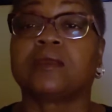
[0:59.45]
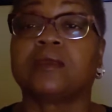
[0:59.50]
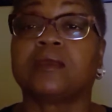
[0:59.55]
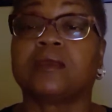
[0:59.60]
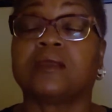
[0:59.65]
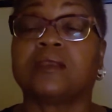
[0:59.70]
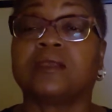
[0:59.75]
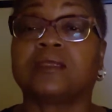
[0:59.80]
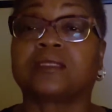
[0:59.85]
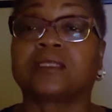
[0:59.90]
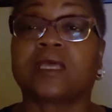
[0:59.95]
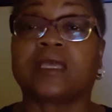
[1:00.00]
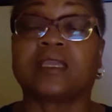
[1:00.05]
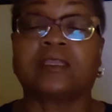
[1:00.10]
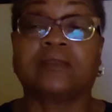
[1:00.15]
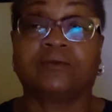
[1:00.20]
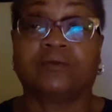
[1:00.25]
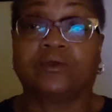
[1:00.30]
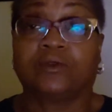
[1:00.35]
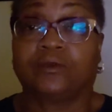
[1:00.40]
And it's
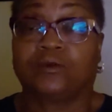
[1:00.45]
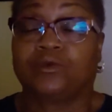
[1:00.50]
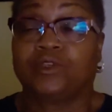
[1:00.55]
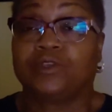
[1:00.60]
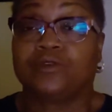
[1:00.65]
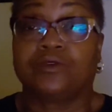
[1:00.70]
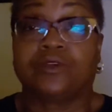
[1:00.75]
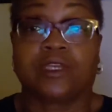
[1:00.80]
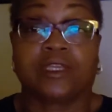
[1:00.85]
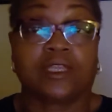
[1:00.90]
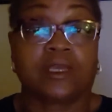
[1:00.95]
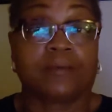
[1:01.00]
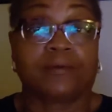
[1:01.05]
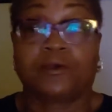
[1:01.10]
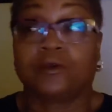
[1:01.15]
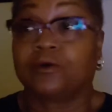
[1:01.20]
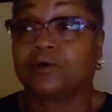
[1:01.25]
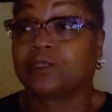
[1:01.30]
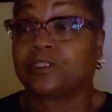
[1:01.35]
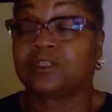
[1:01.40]
like when you get up,
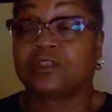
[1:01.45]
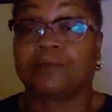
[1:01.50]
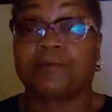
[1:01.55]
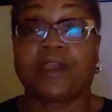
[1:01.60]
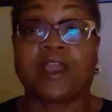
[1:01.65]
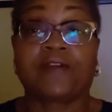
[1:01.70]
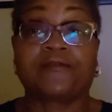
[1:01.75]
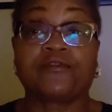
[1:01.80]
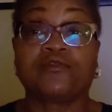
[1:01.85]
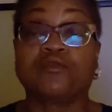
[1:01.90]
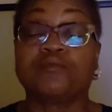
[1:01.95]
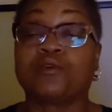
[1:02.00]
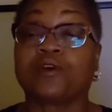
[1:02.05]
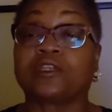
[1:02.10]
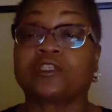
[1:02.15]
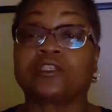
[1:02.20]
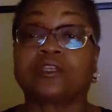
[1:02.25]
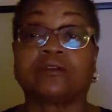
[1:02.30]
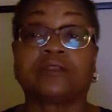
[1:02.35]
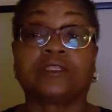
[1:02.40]
you go into the bathroom, you
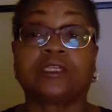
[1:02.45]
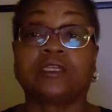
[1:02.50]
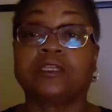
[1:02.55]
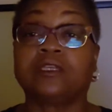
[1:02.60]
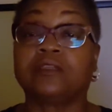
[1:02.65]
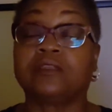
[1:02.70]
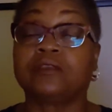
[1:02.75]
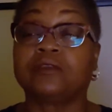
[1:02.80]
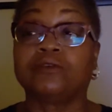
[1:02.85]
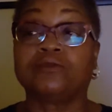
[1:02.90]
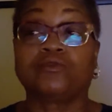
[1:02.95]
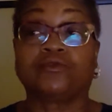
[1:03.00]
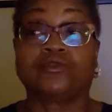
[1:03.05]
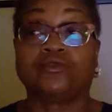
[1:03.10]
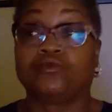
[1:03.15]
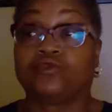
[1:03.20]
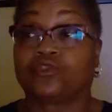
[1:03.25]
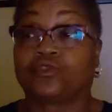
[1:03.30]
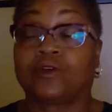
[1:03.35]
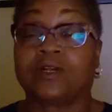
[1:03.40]
brush your teeth,
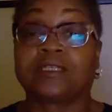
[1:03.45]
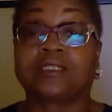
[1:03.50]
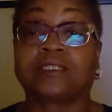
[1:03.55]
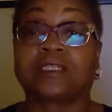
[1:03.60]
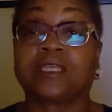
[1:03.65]
you trust